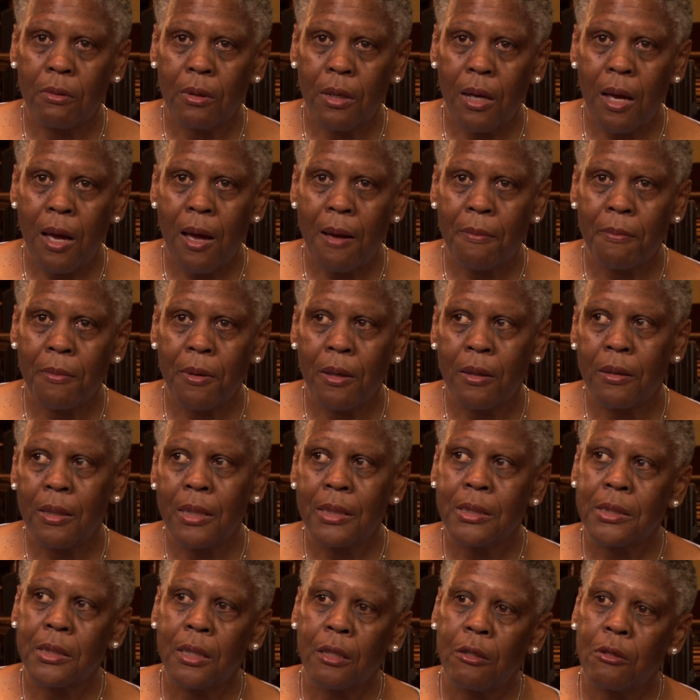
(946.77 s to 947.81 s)
godmother.
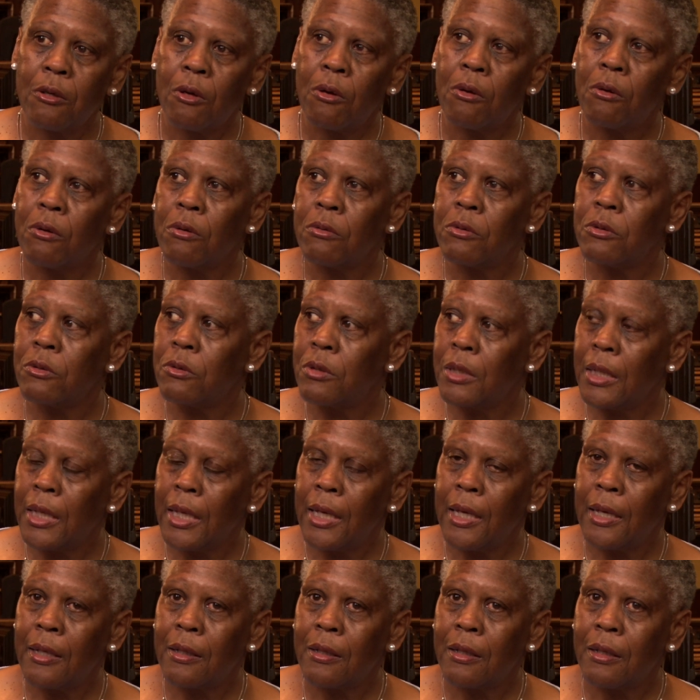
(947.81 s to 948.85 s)
I said, oh, you
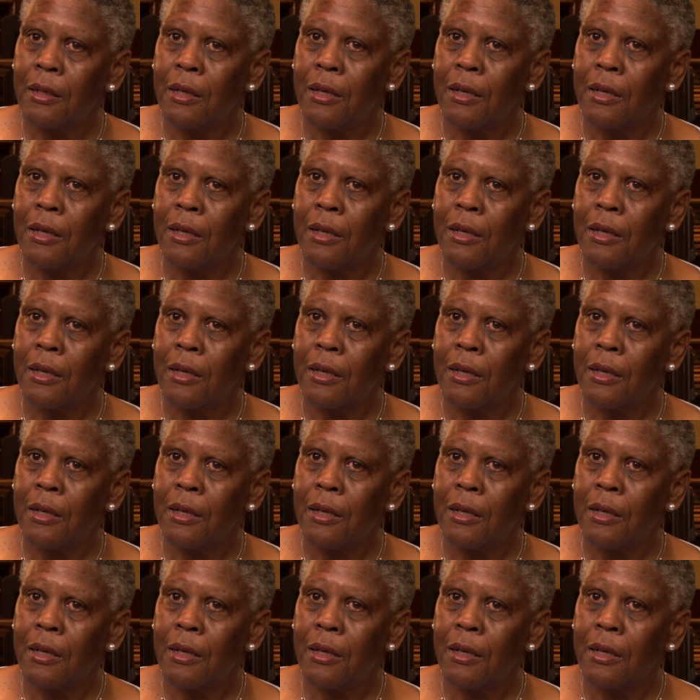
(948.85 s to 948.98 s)
did?